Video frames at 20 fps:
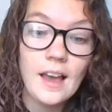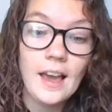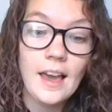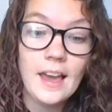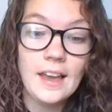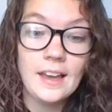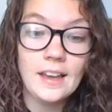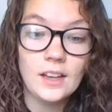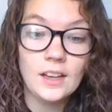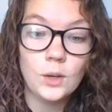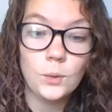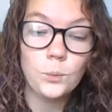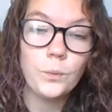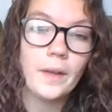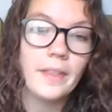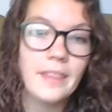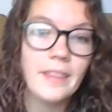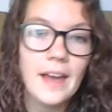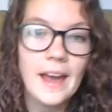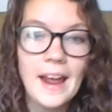And
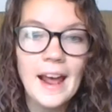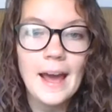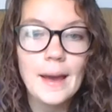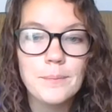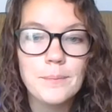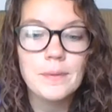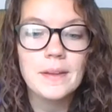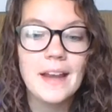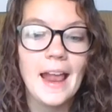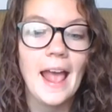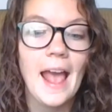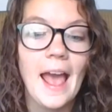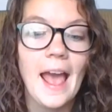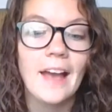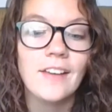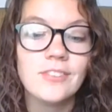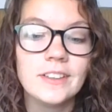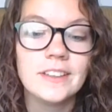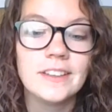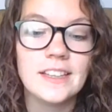when that happened,
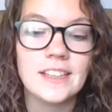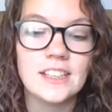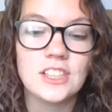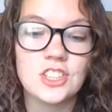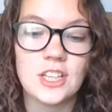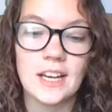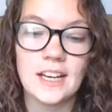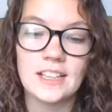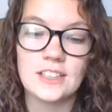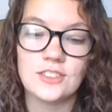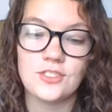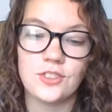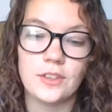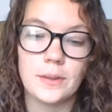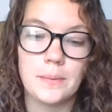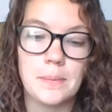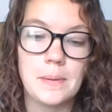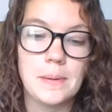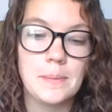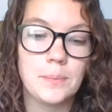everything changed for
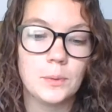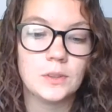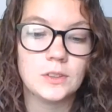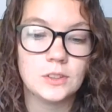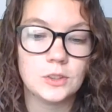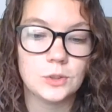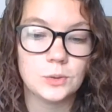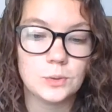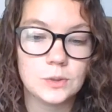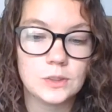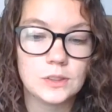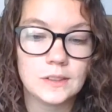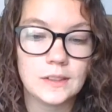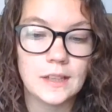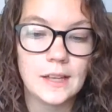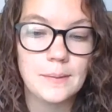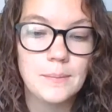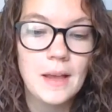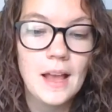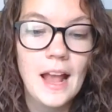the people in
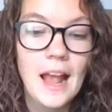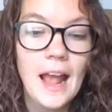Jerusalem.